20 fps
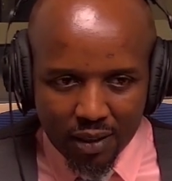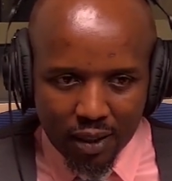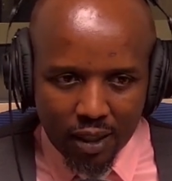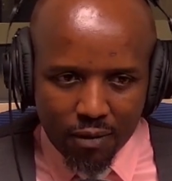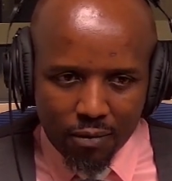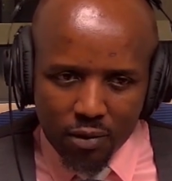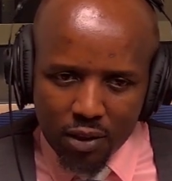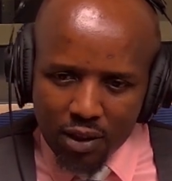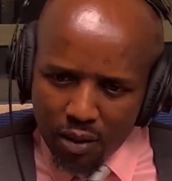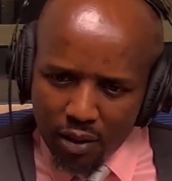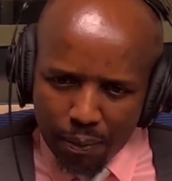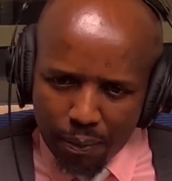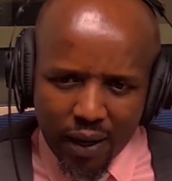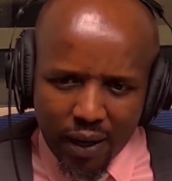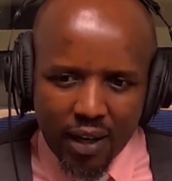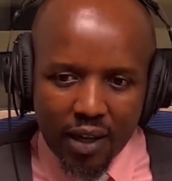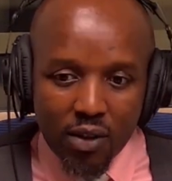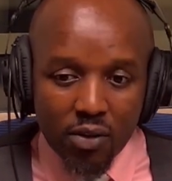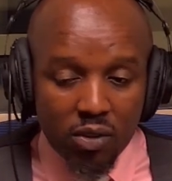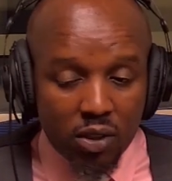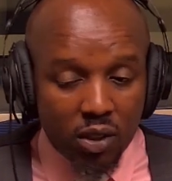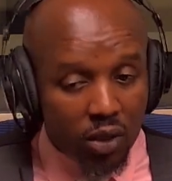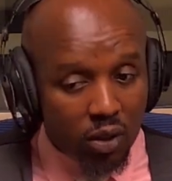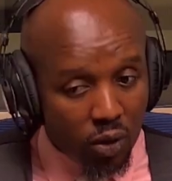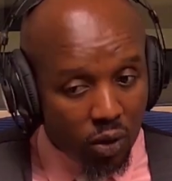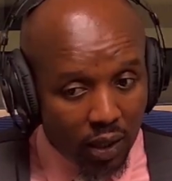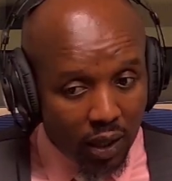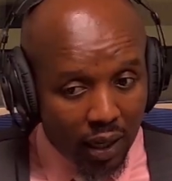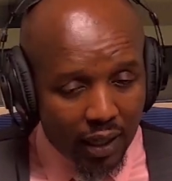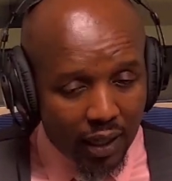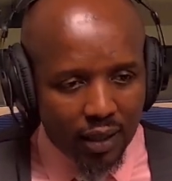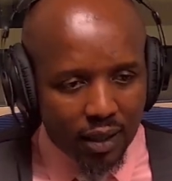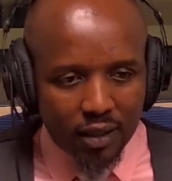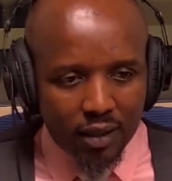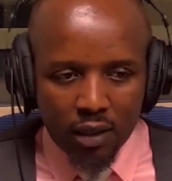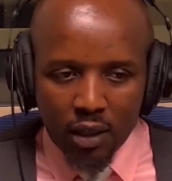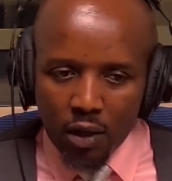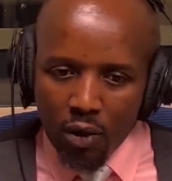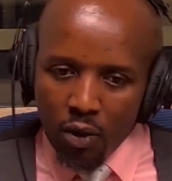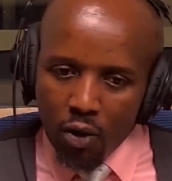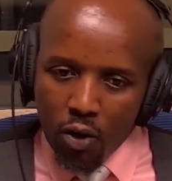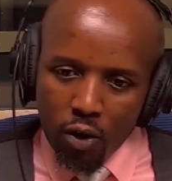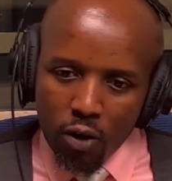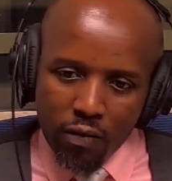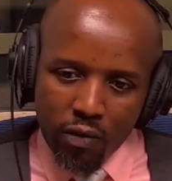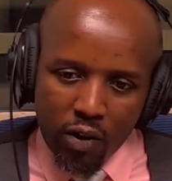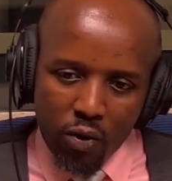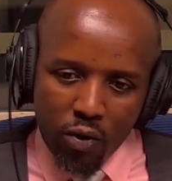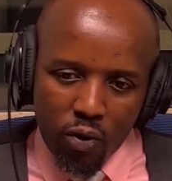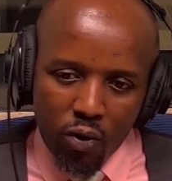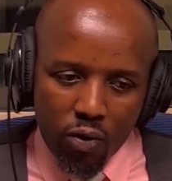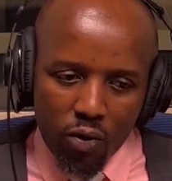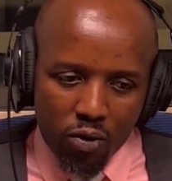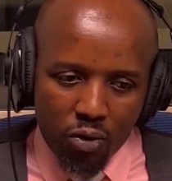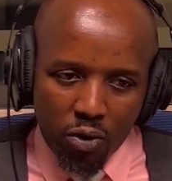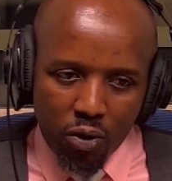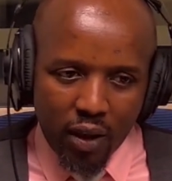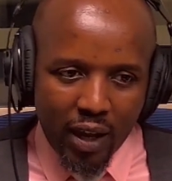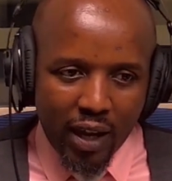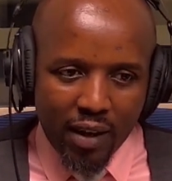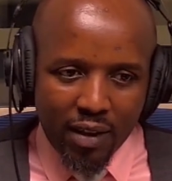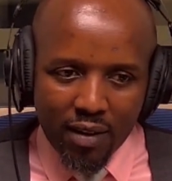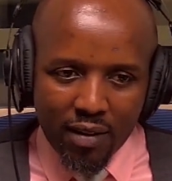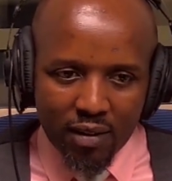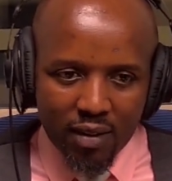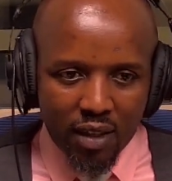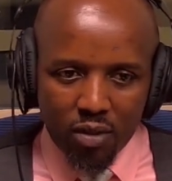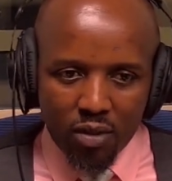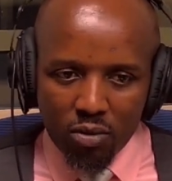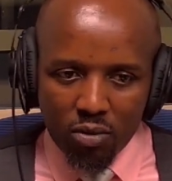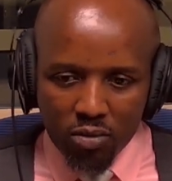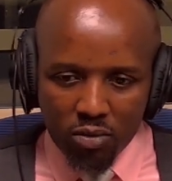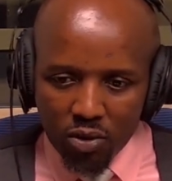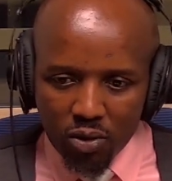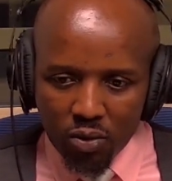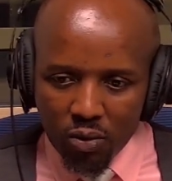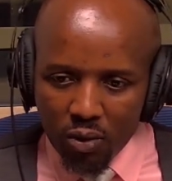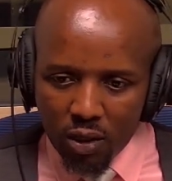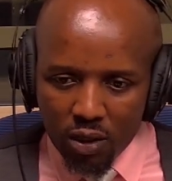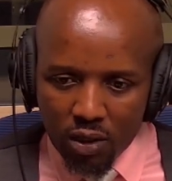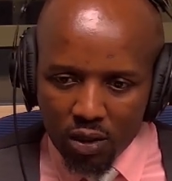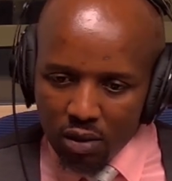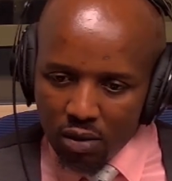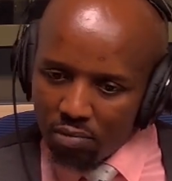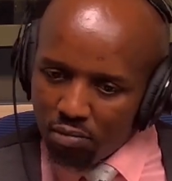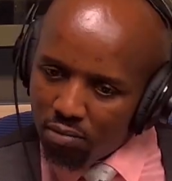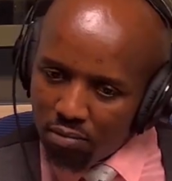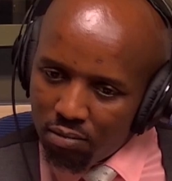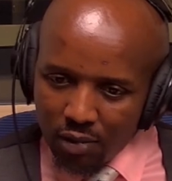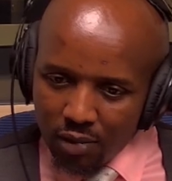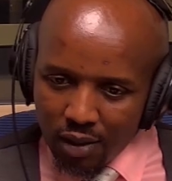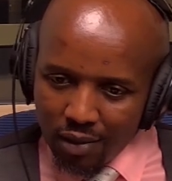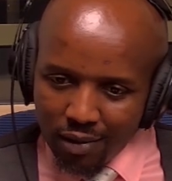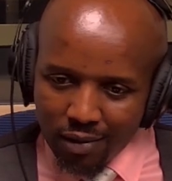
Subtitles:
If it's repaired and you still don't like it, or if they go, you go there and they say, no, you know what? Without